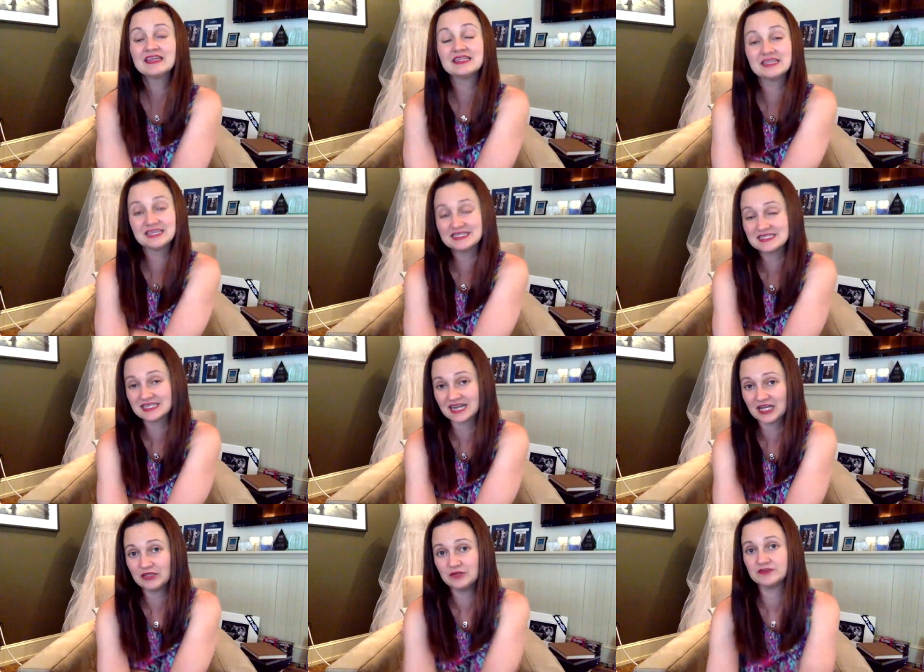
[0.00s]
the lens that
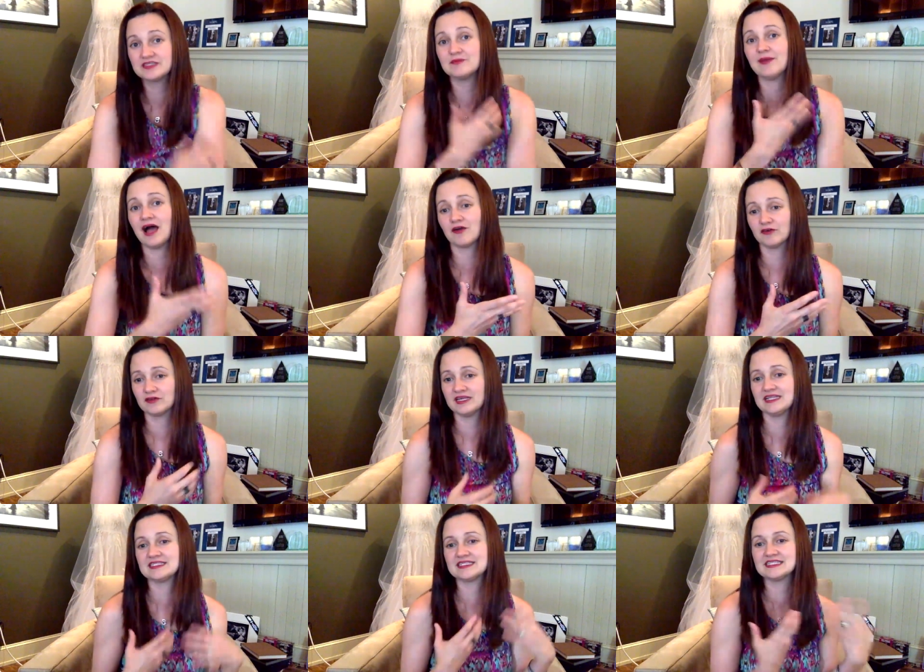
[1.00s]
I use, the macro
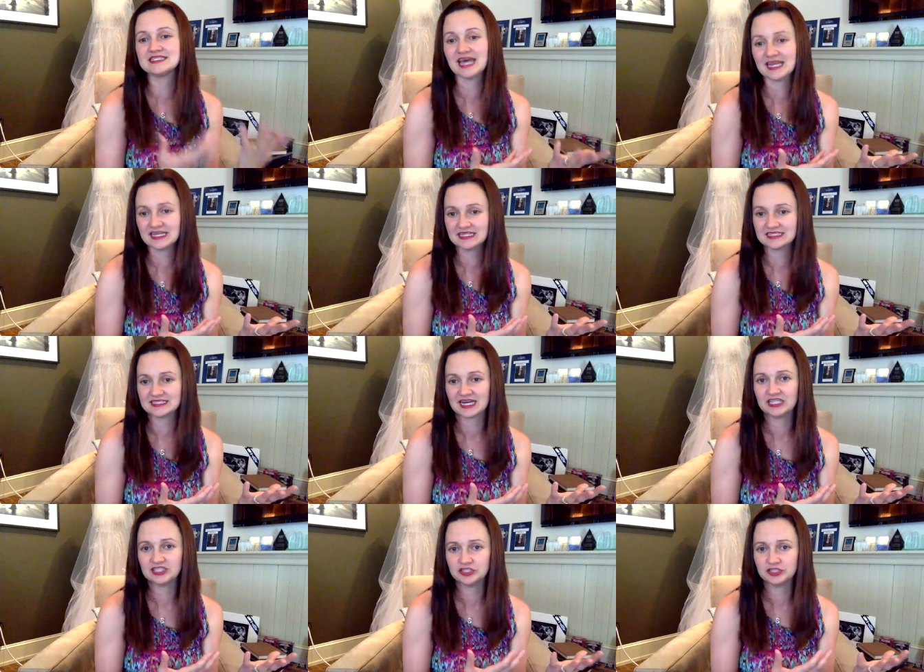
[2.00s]
lens, the settings that
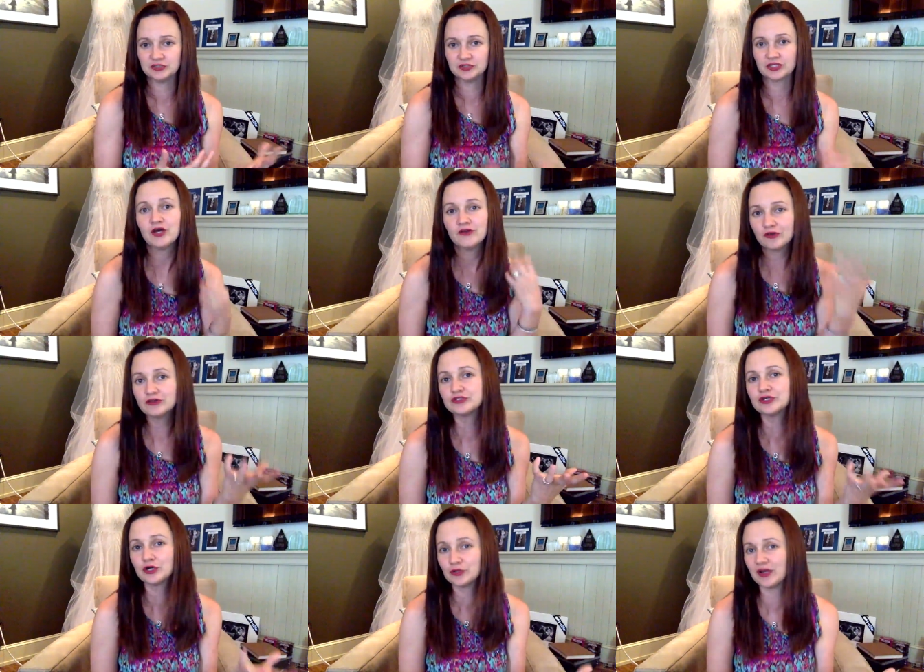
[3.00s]
I choose,
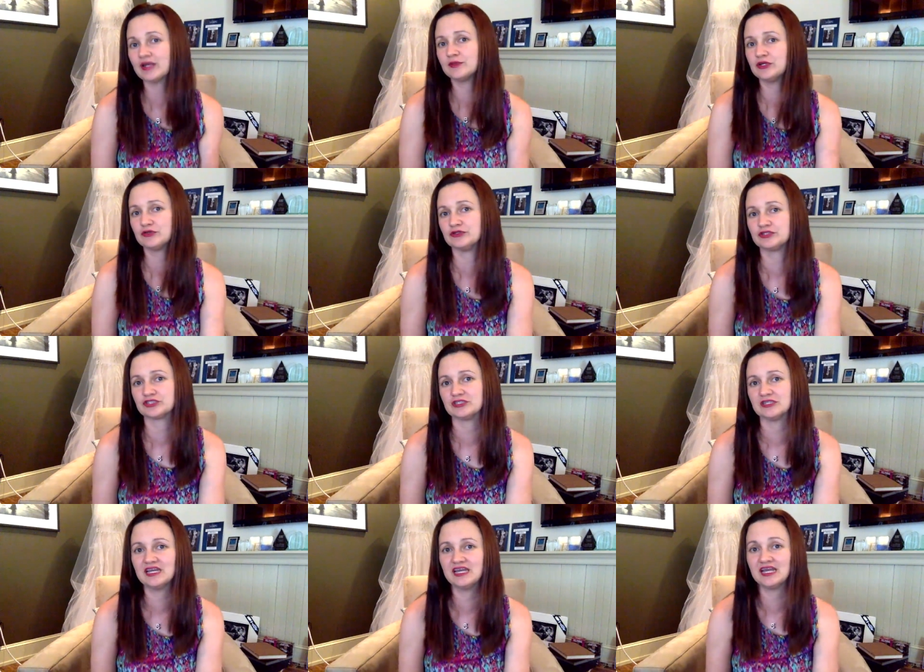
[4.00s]
those are incredibly
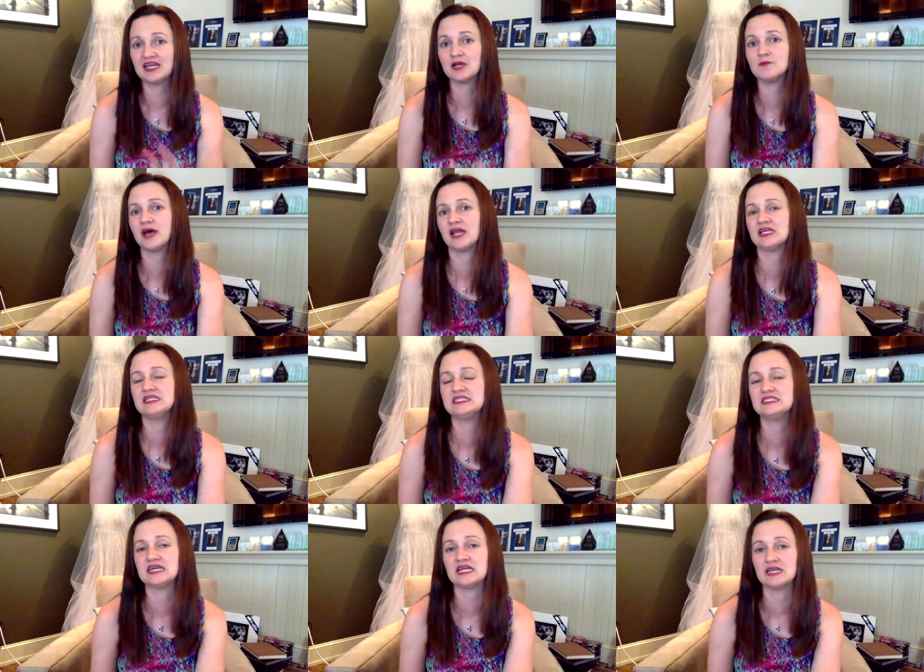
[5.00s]
crucial in getting compelling
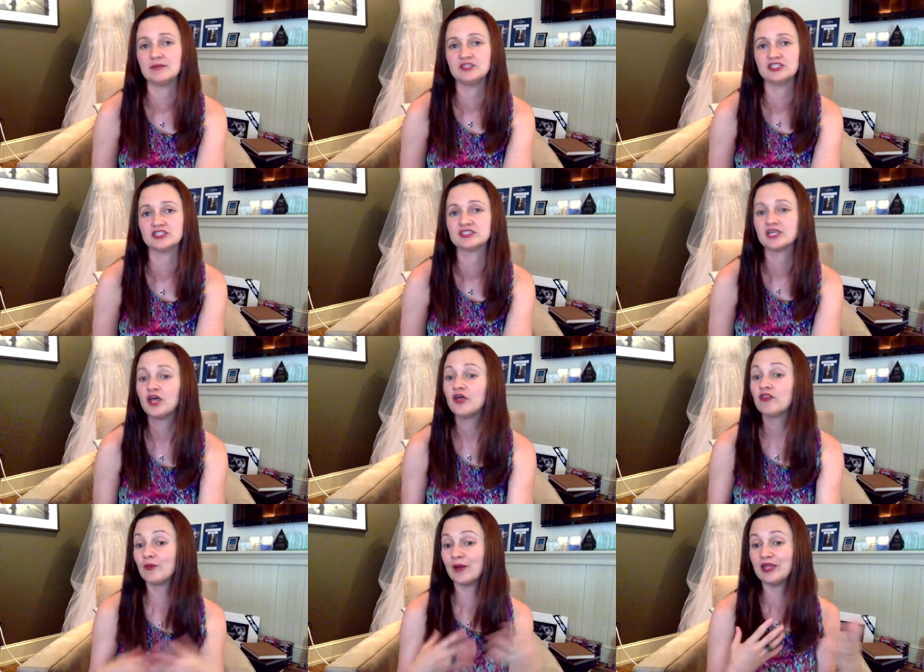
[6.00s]
detail
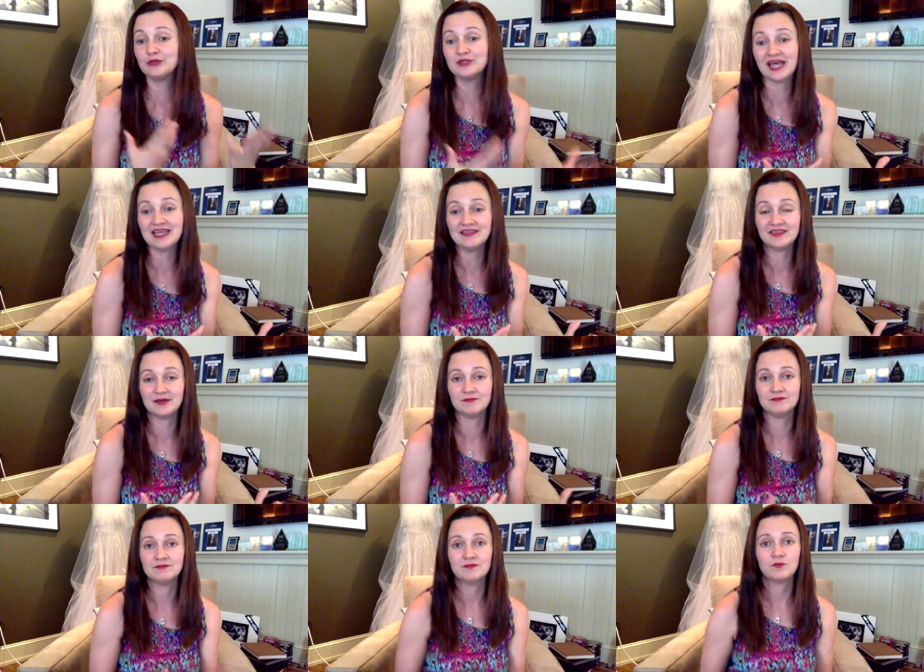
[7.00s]
images. The way you light
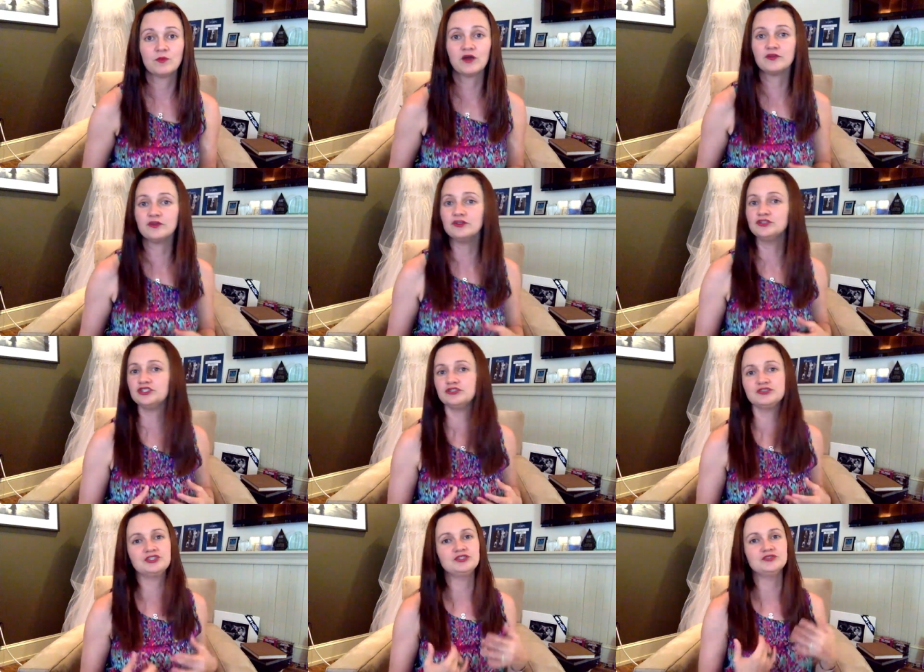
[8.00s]
them, whether you
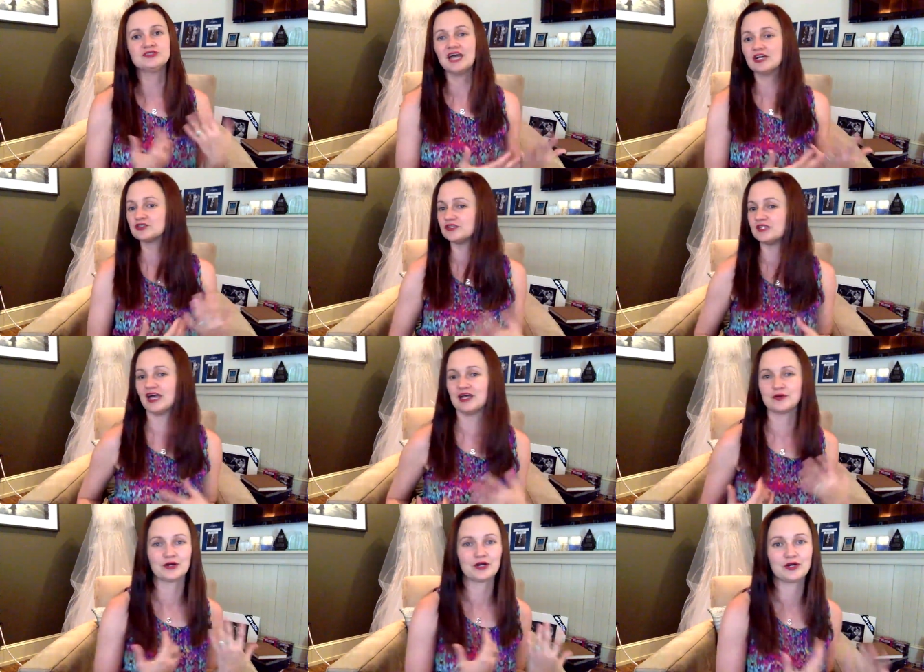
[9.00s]
choose to use natural
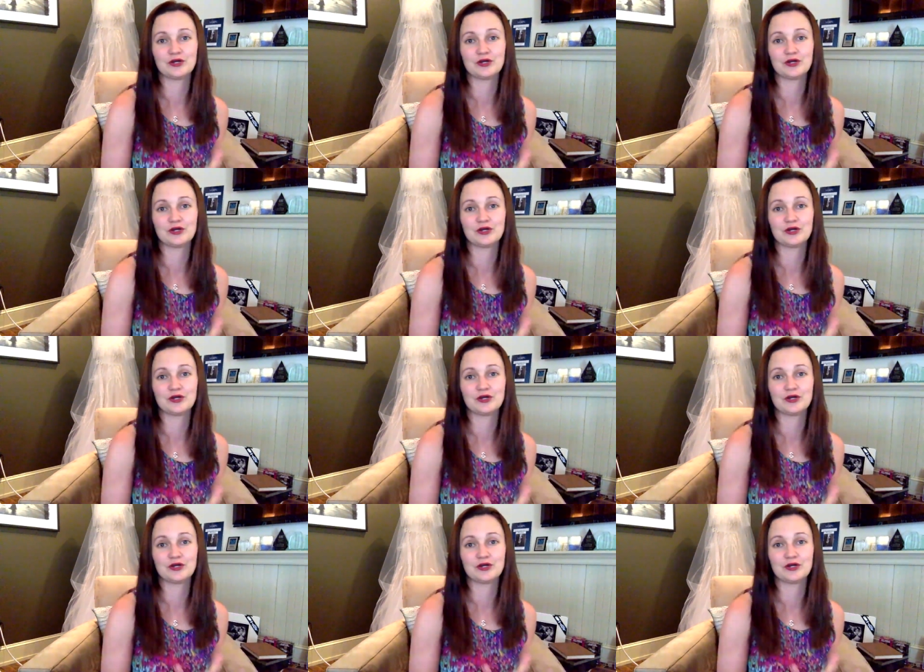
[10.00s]
light or